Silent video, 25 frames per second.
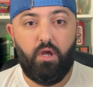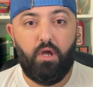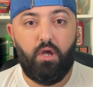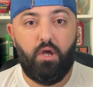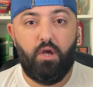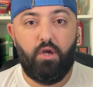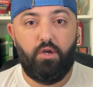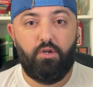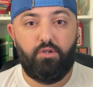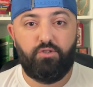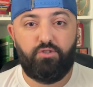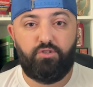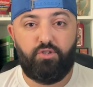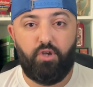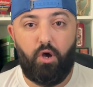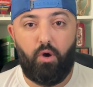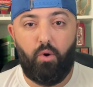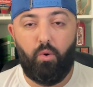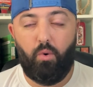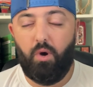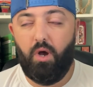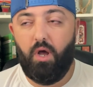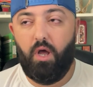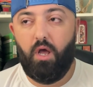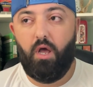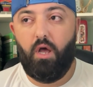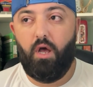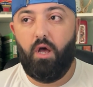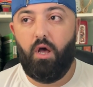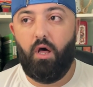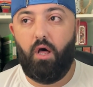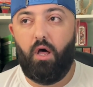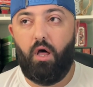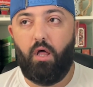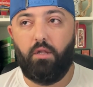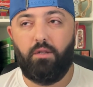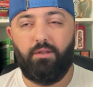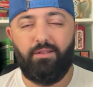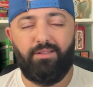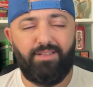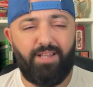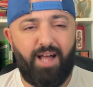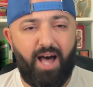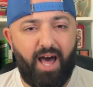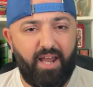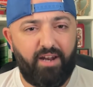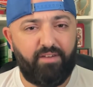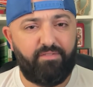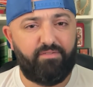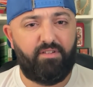So a
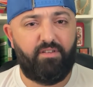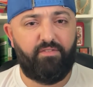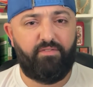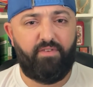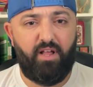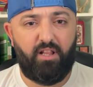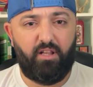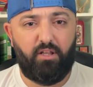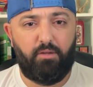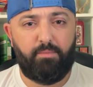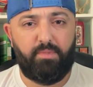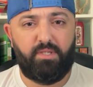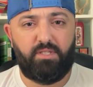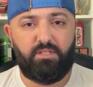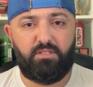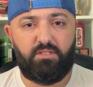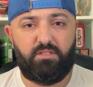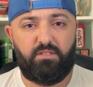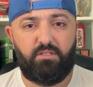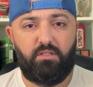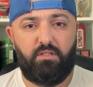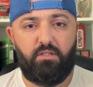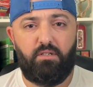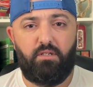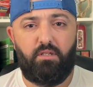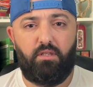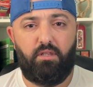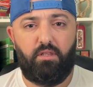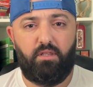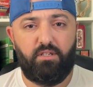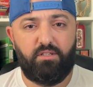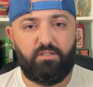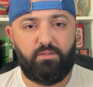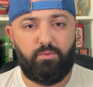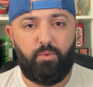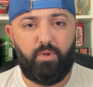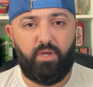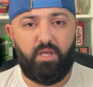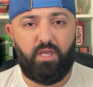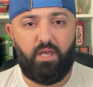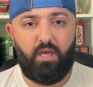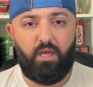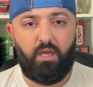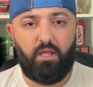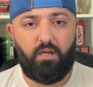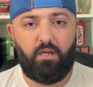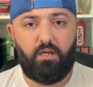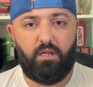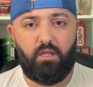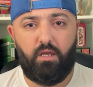lot of developments this
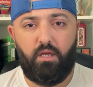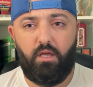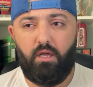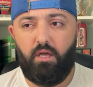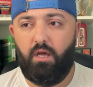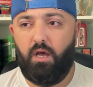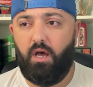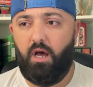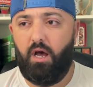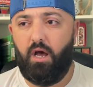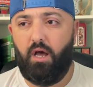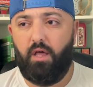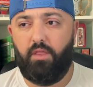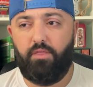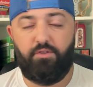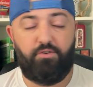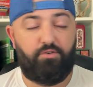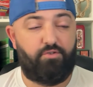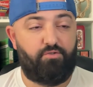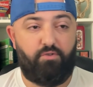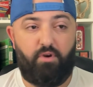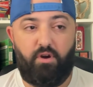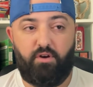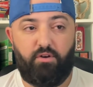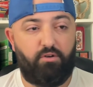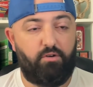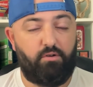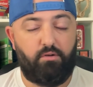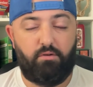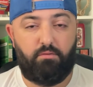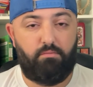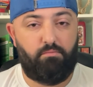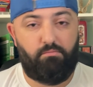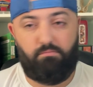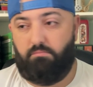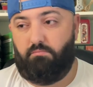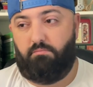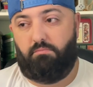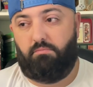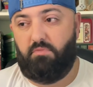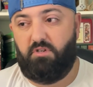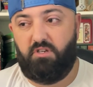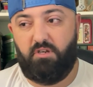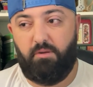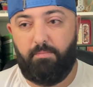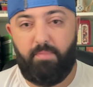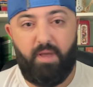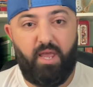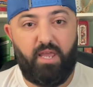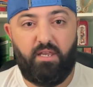weekend. The striker
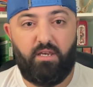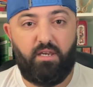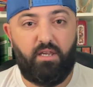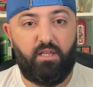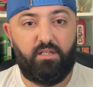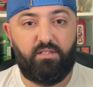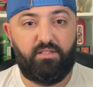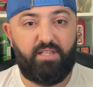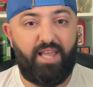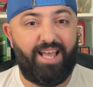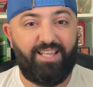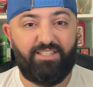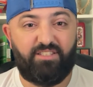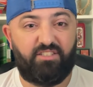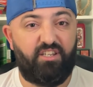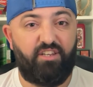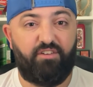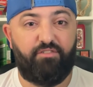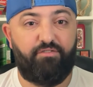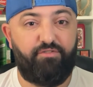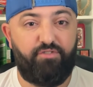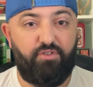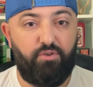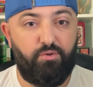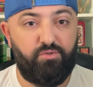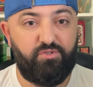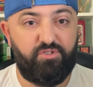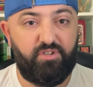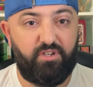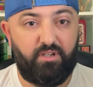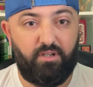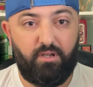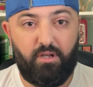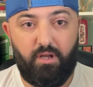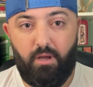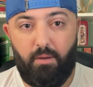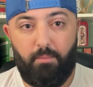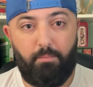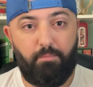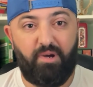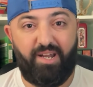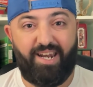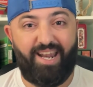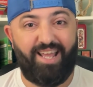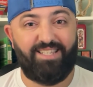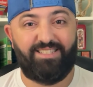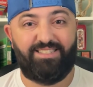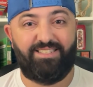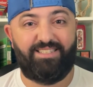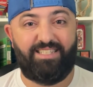debate is as confusing but
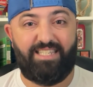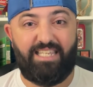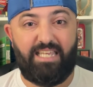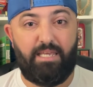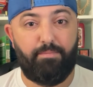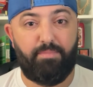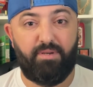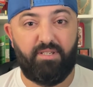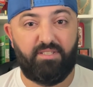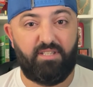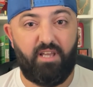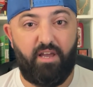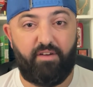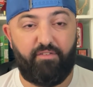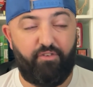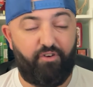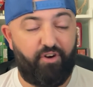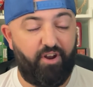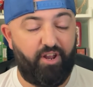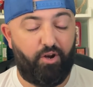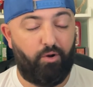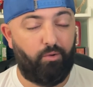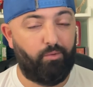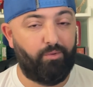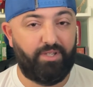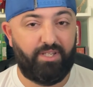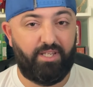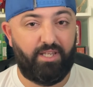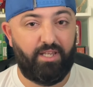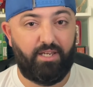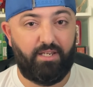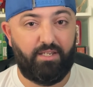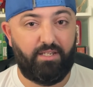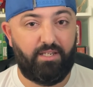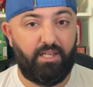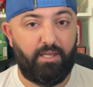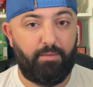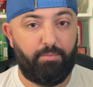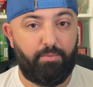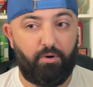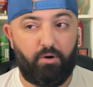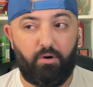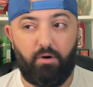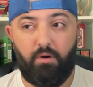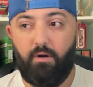as deep as ever and only getting deeper.